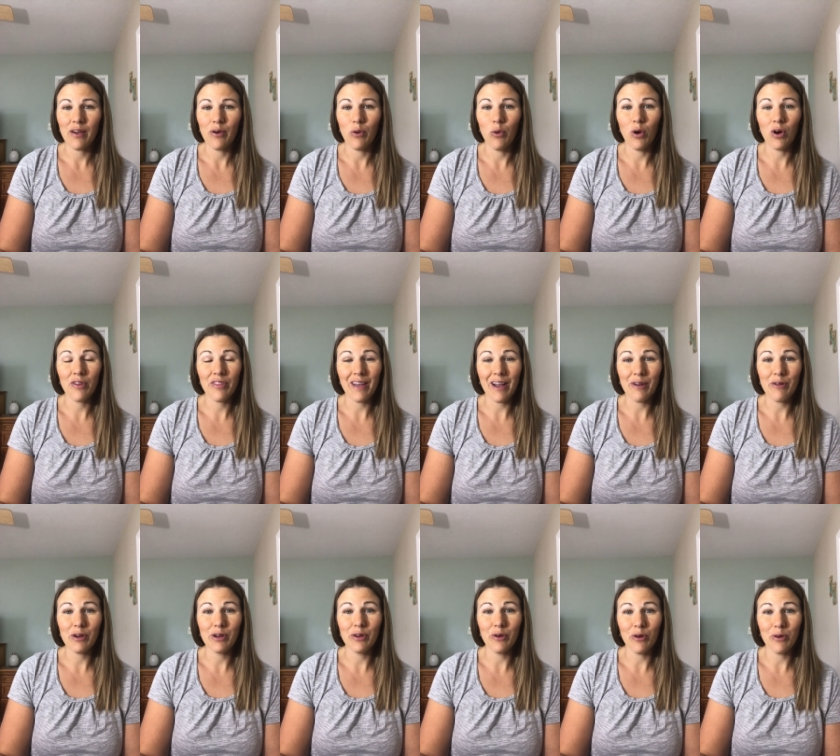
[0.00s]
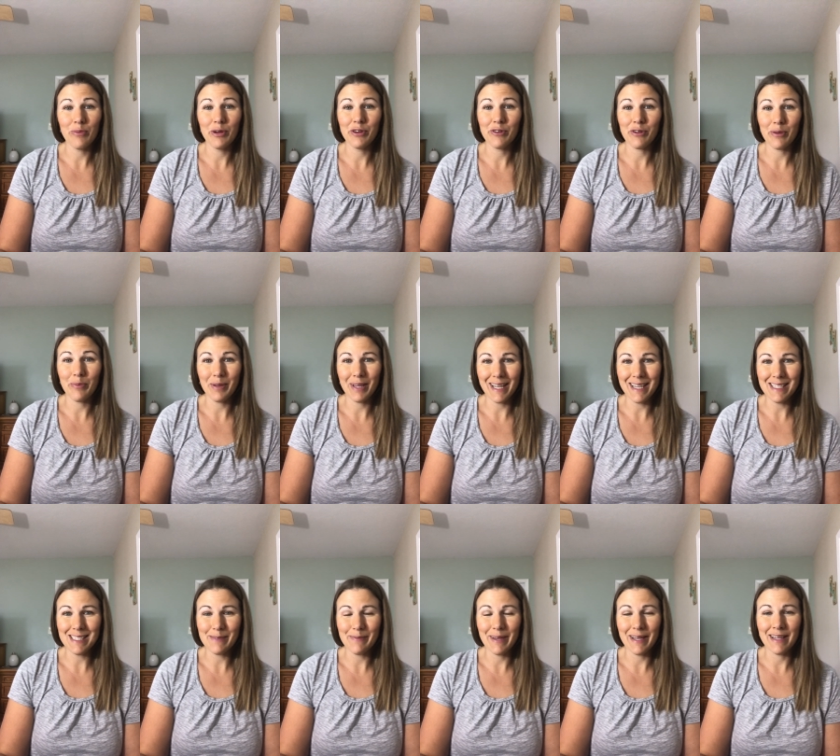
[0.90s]
or thyroid hormone
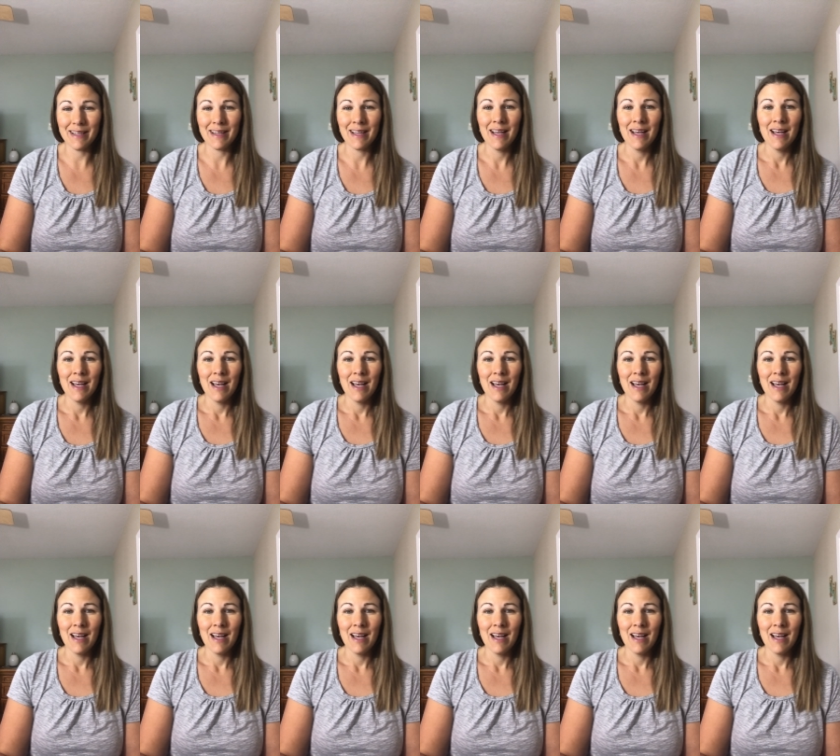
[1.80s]
replacement